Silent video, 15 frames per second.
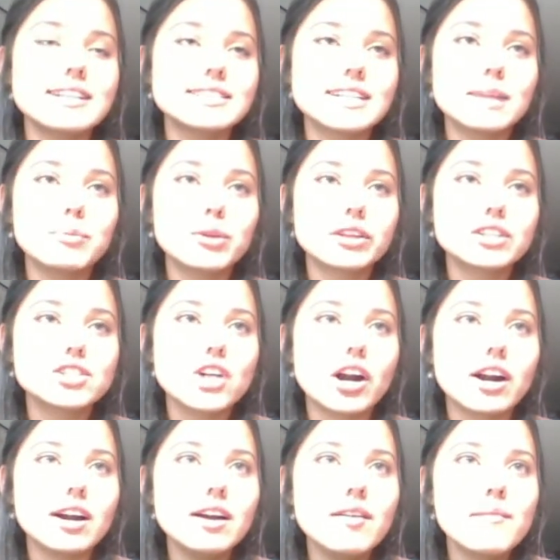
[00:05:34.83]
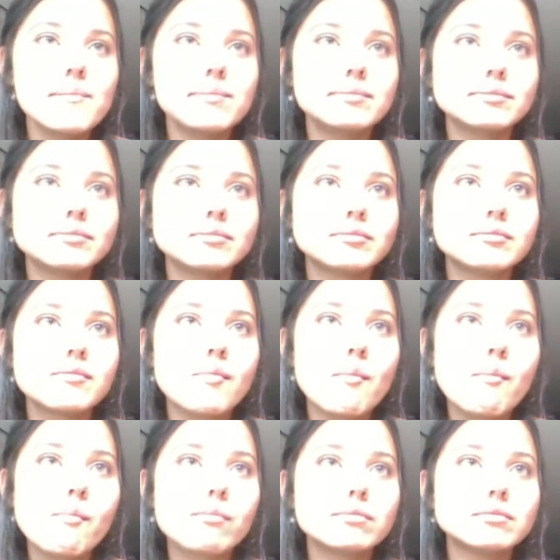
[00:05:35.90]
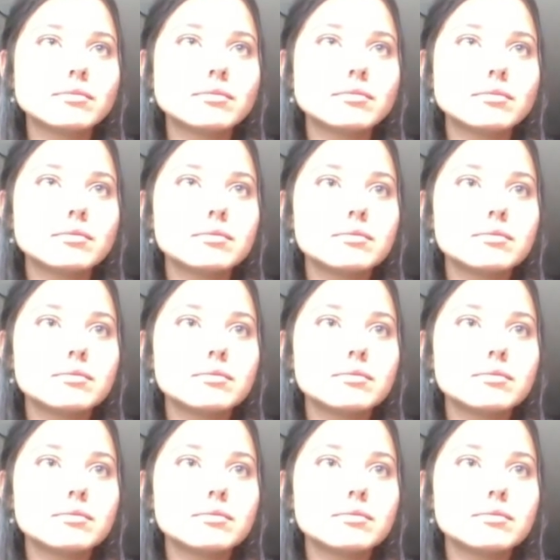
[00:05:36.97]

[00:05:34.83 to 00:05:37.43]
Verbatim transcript: up with Katara? Oh, I see